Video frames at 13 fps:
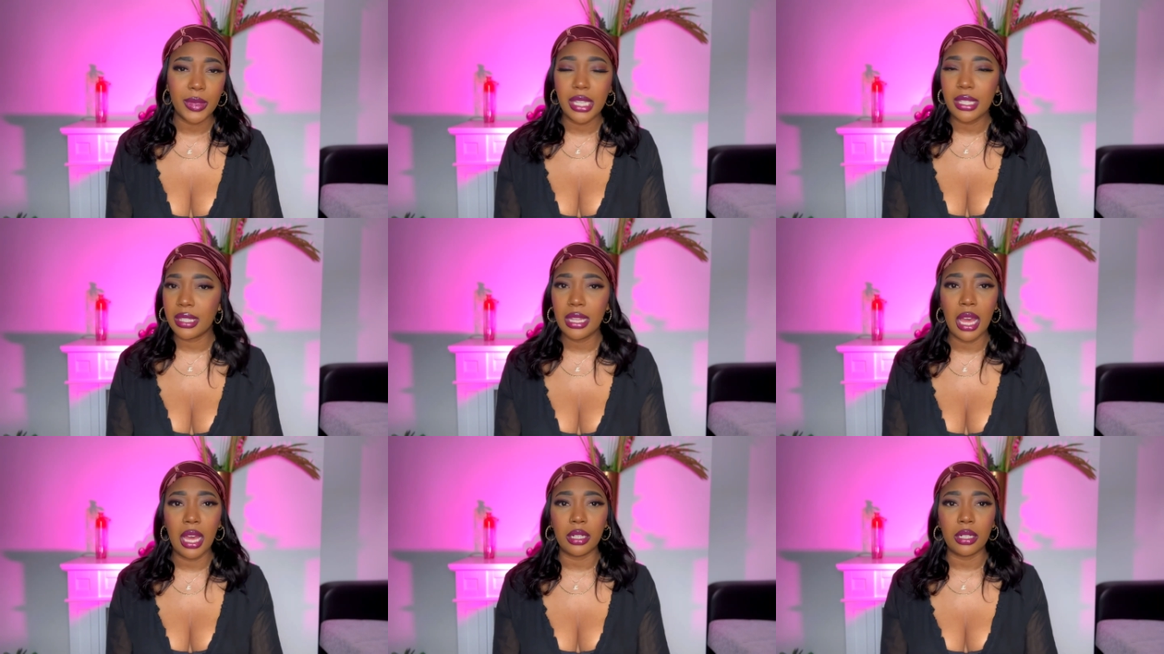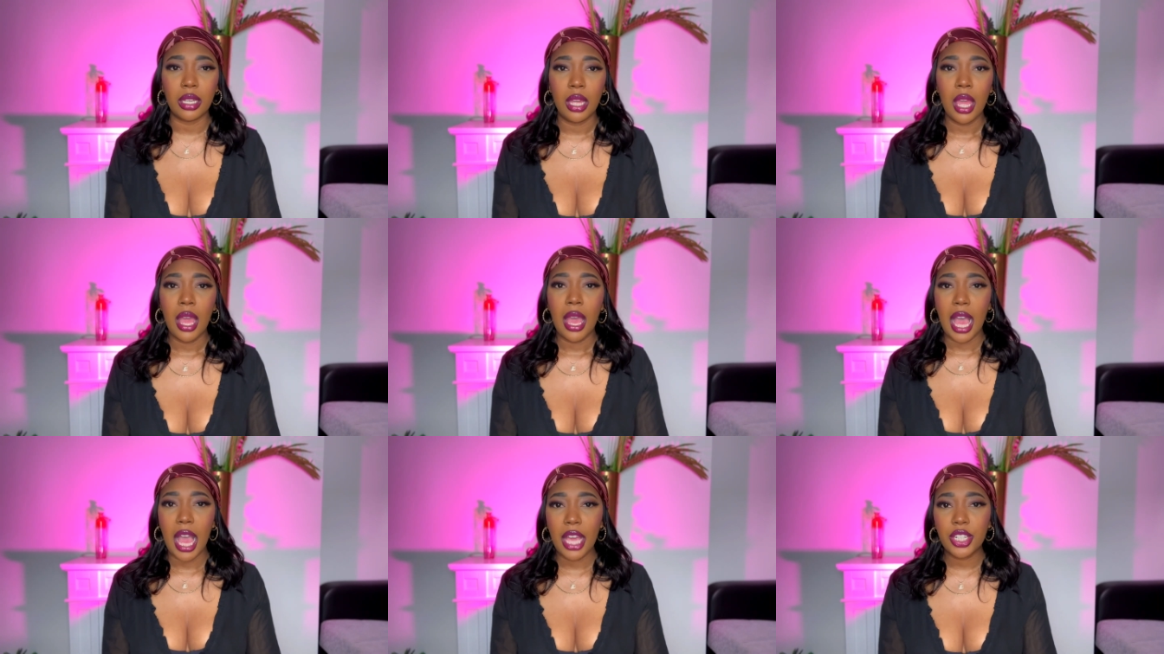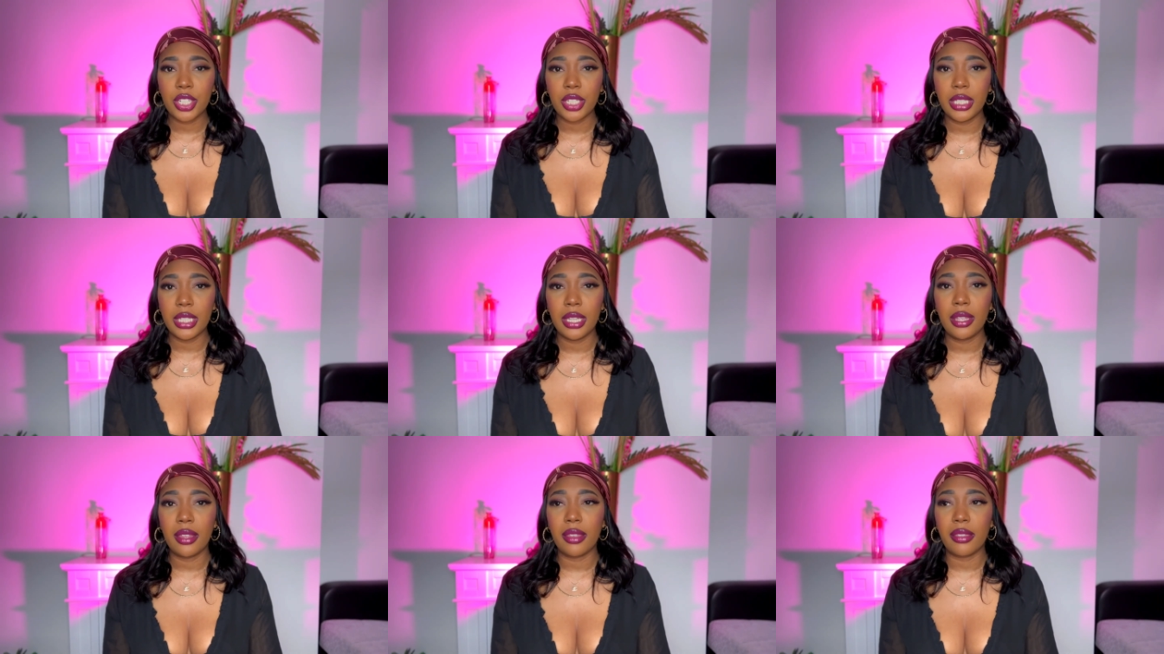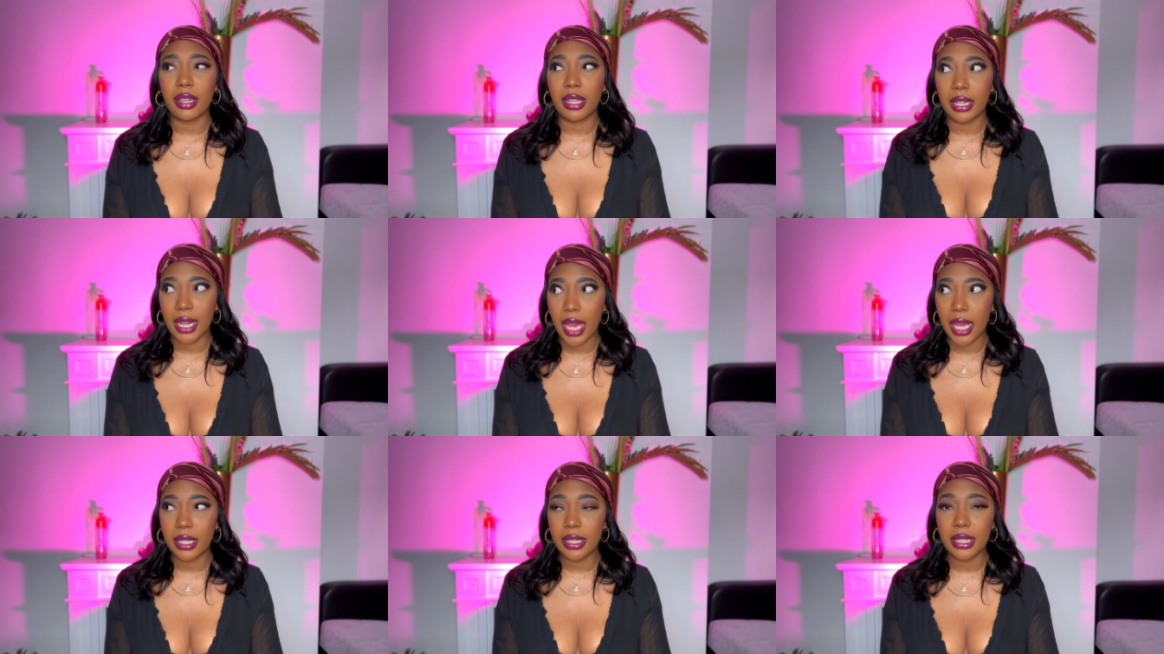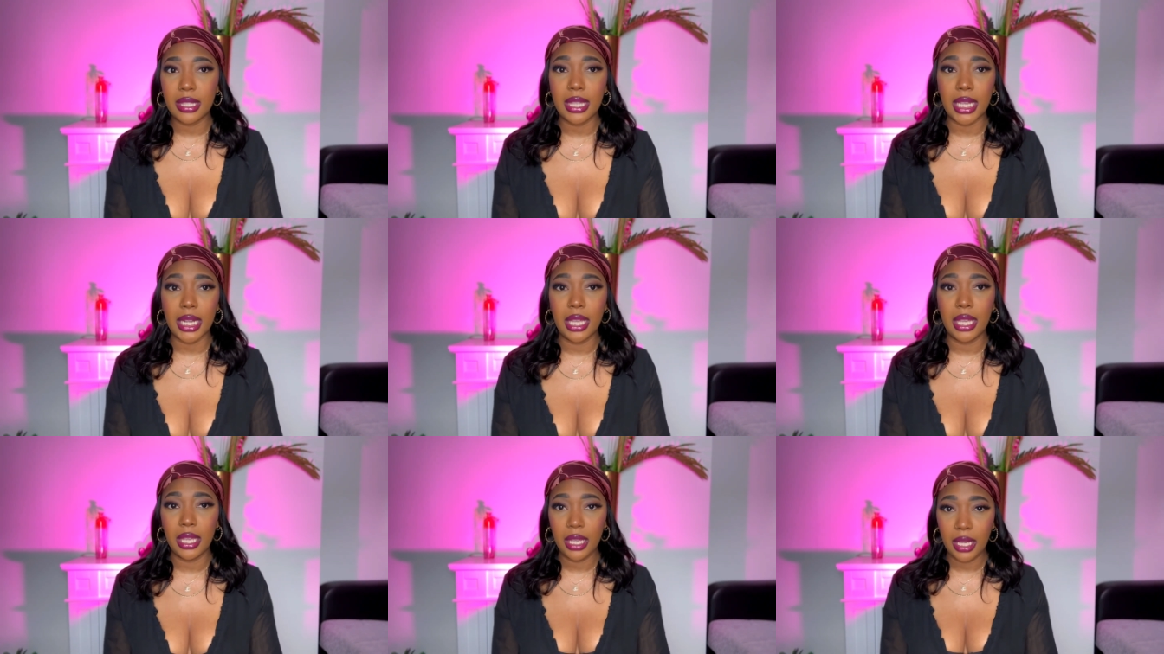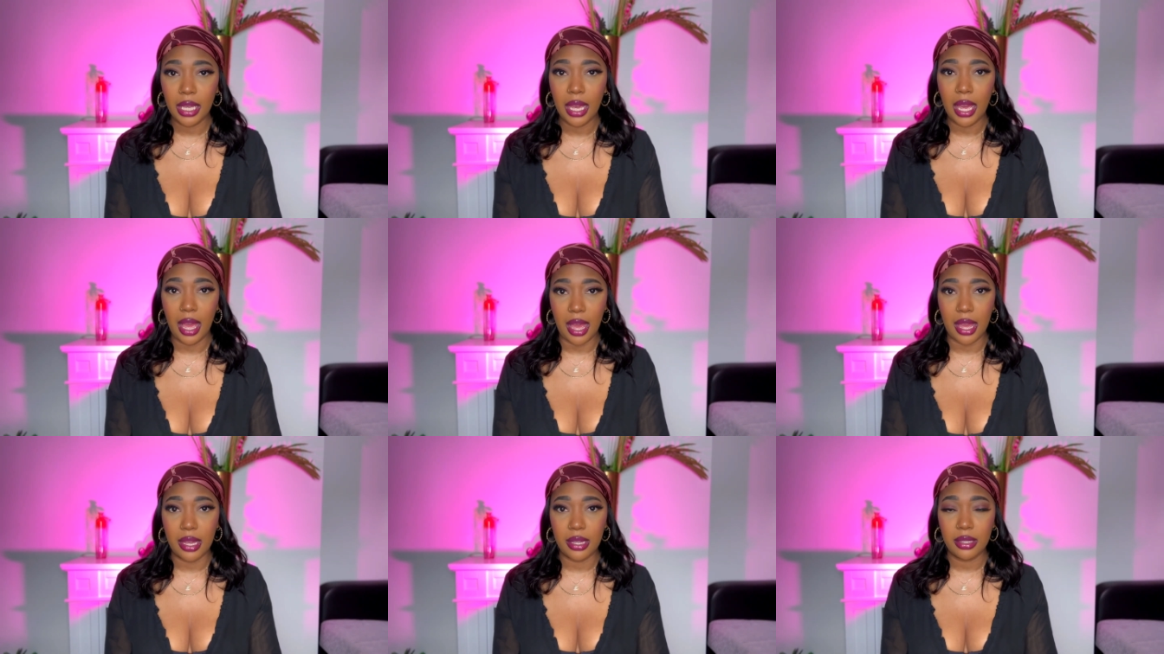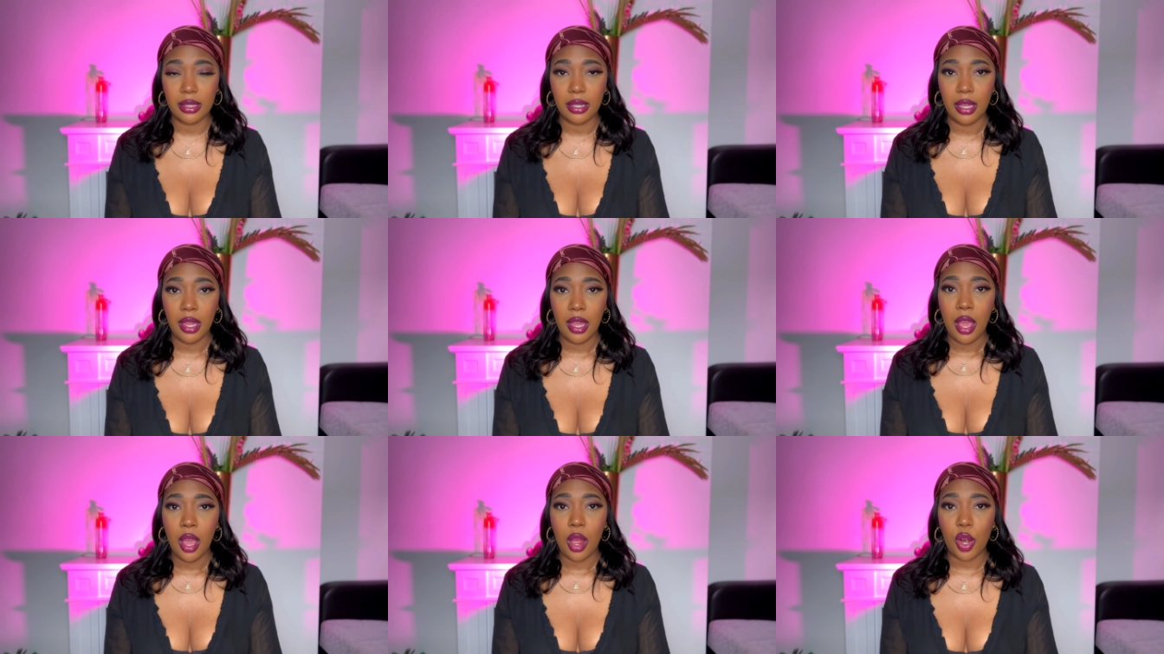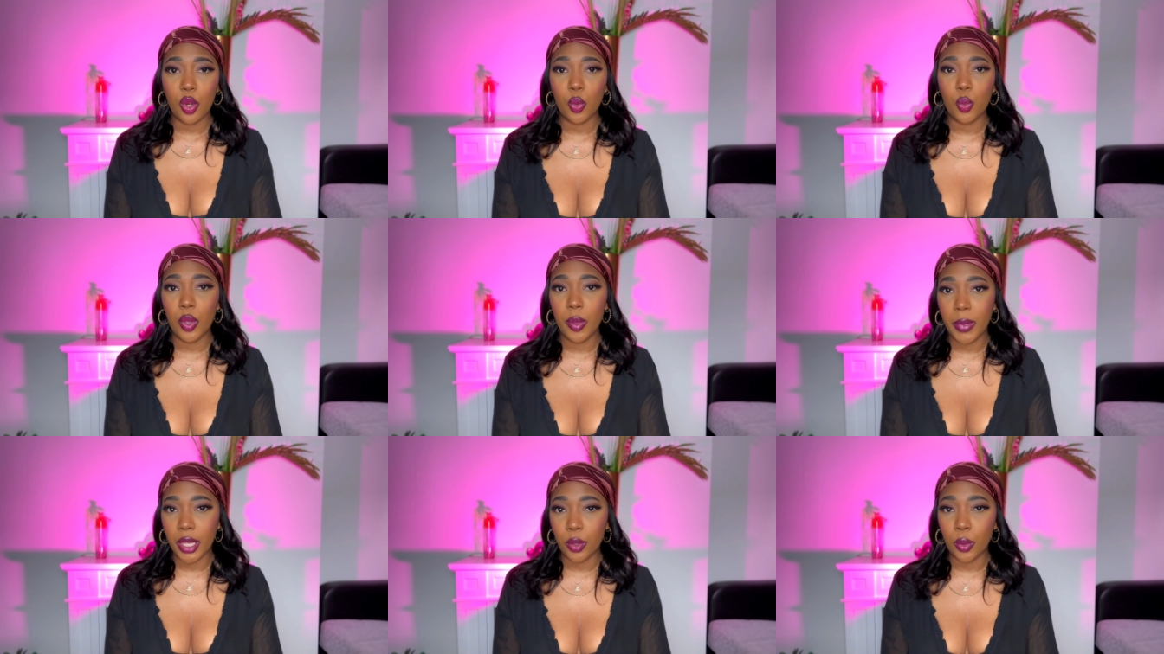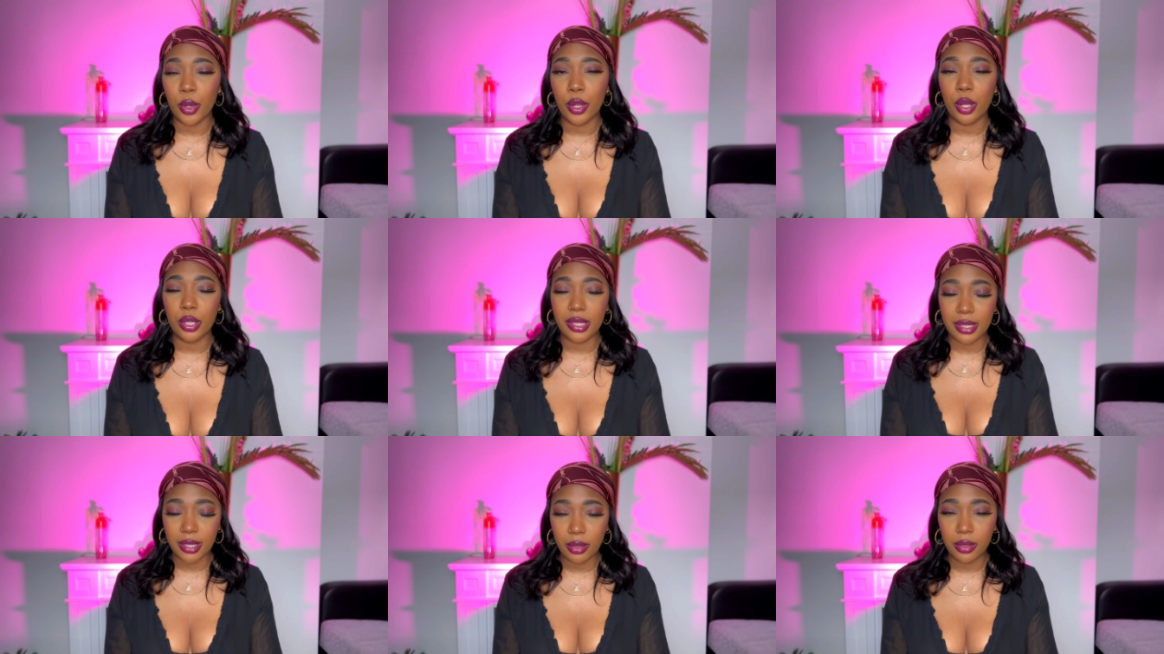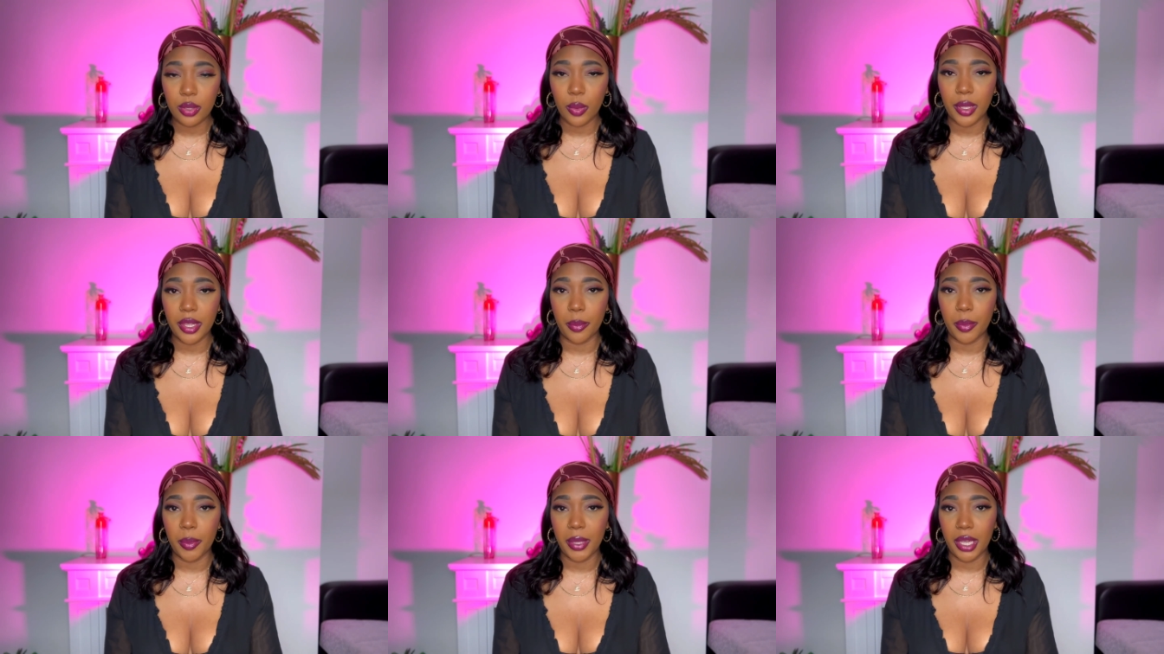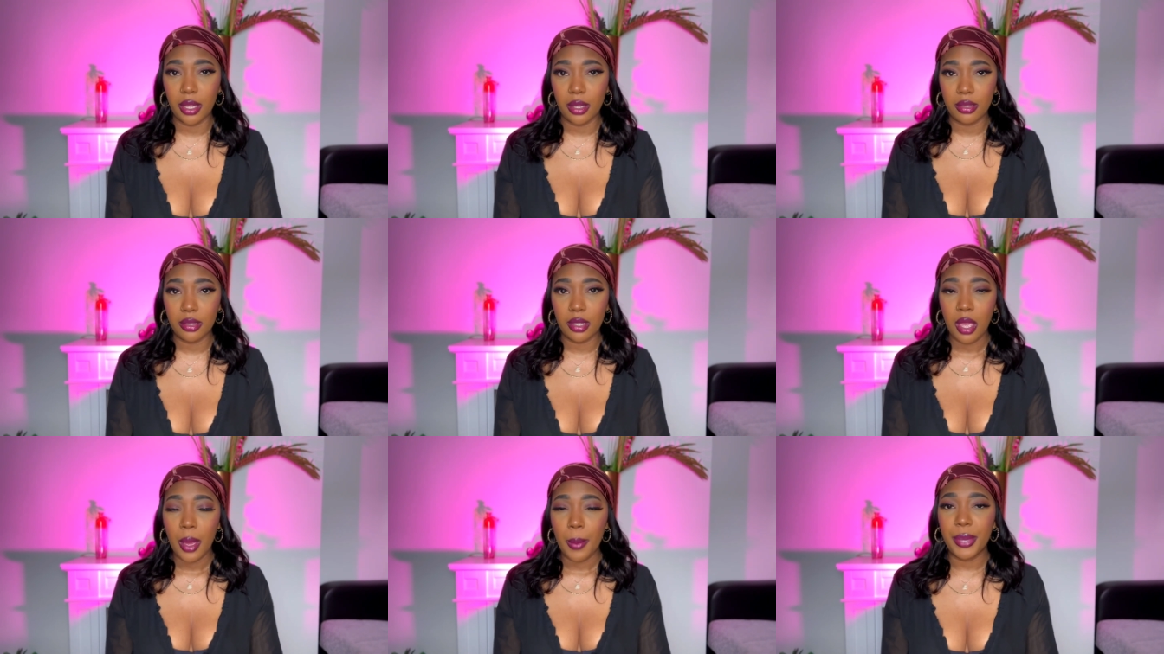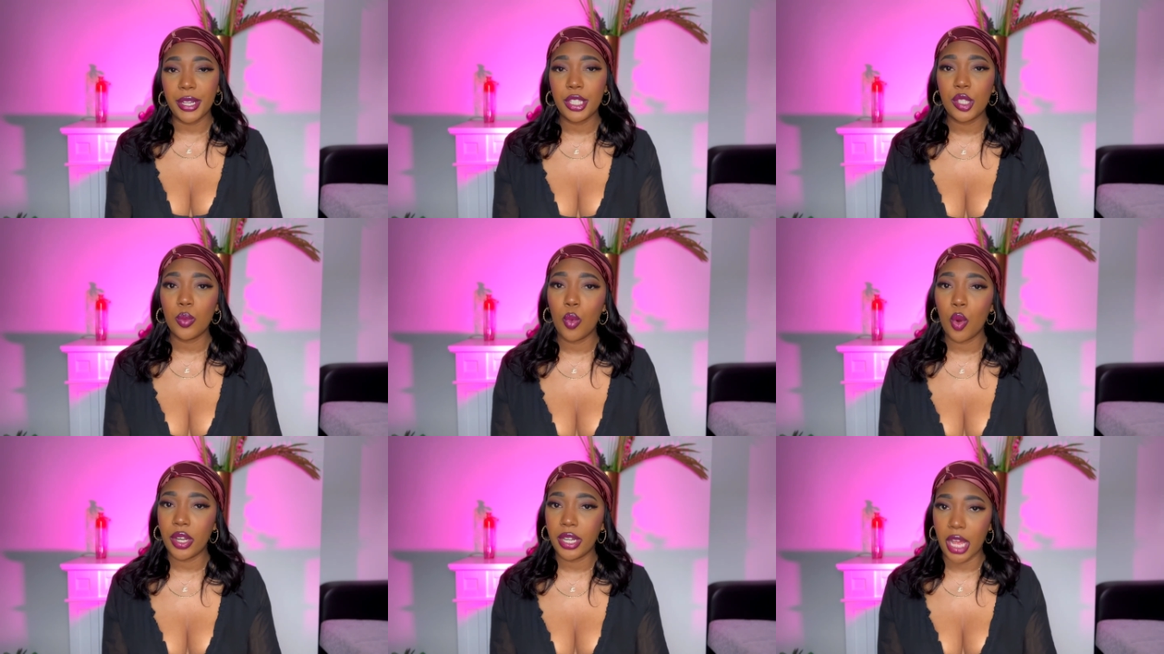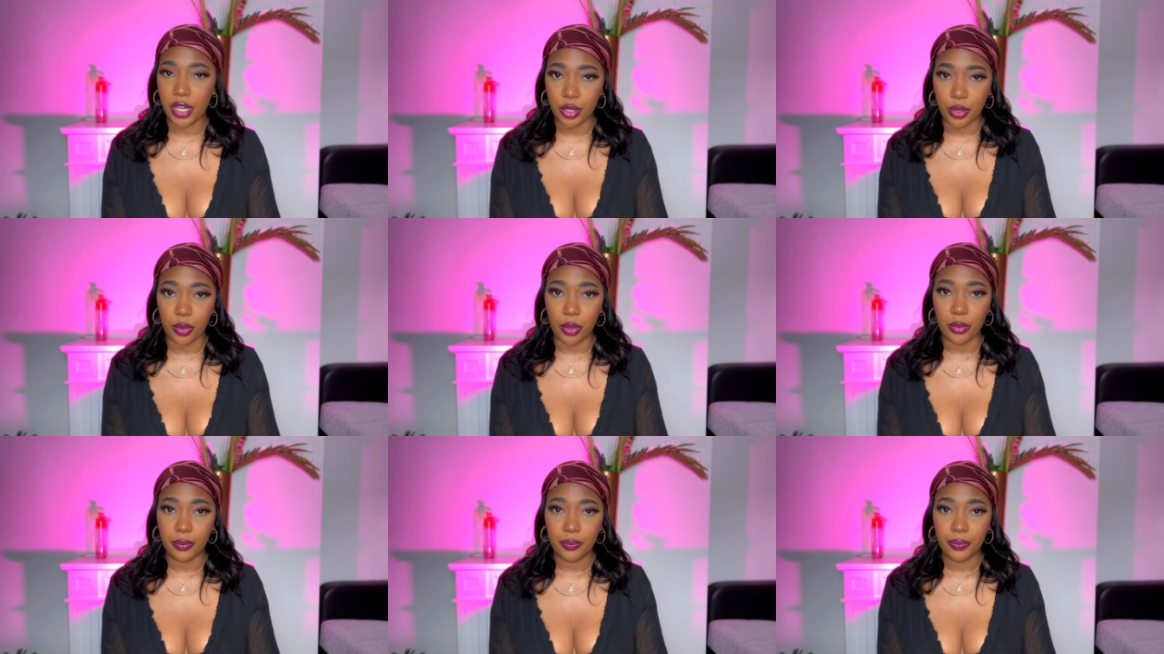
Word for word: It's not. Actually, the clients that he has are women who are still doing the BBLs, but it's more natural.